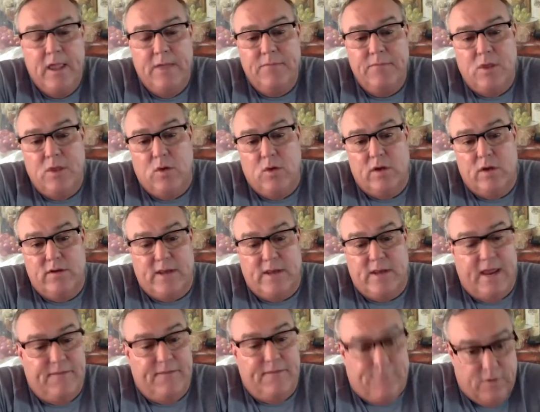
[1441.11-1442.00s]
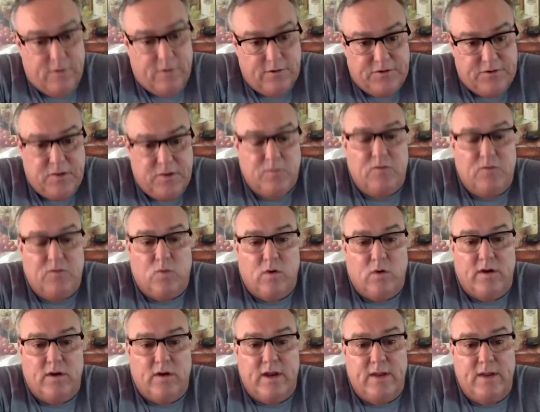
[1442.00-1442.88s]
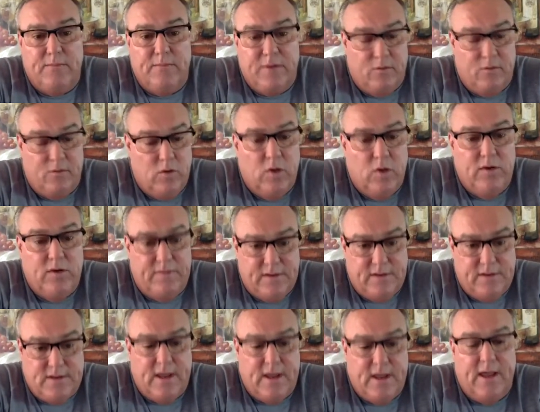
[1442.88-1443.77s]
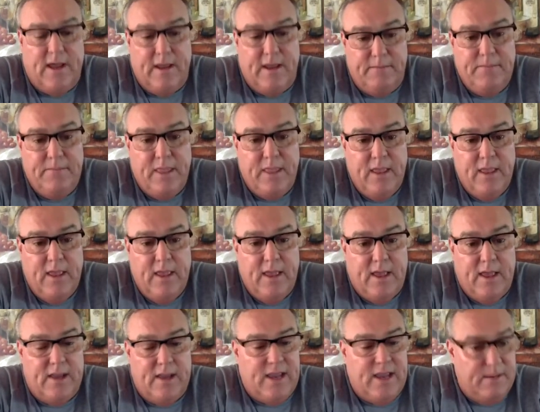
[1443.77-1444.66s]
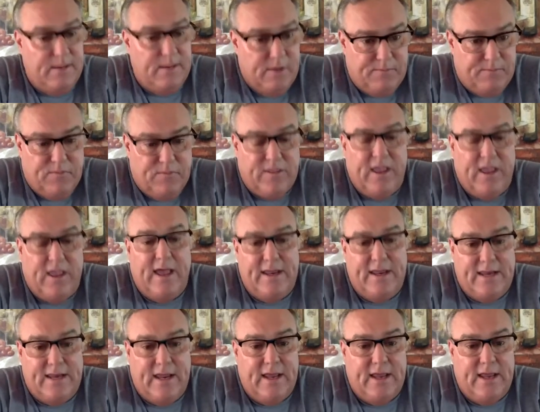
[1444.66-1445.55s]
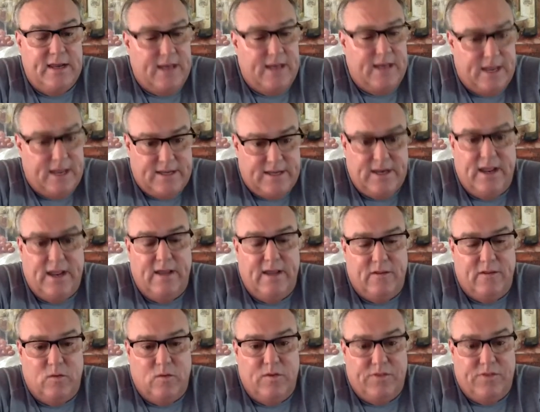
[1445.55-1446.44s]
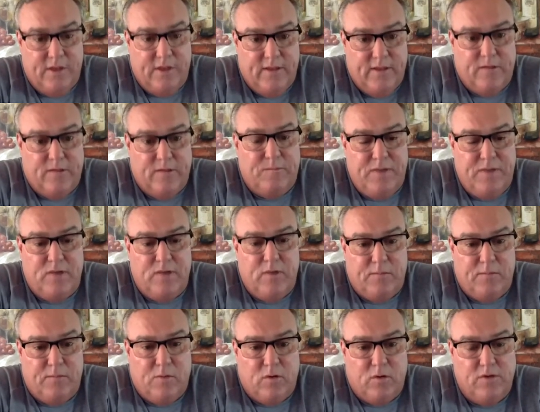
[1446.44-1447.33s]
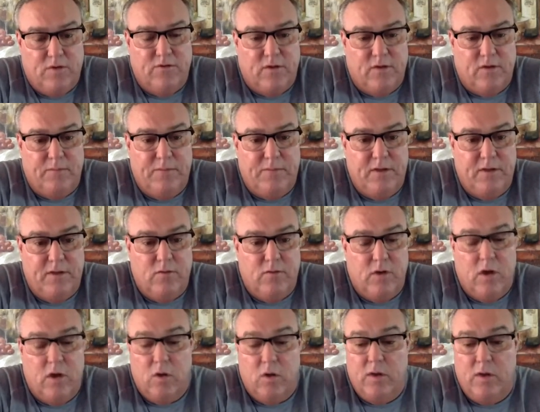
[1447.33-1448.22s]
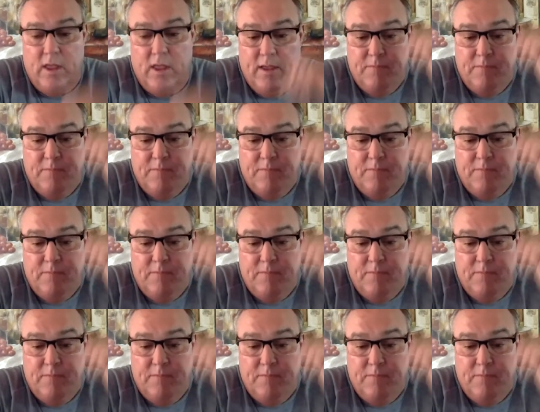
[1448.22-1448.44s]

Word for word: Well, Dave Furst, who was working pit road at the time, uh, came up with the idea and got together with the other pit reporters on pit road.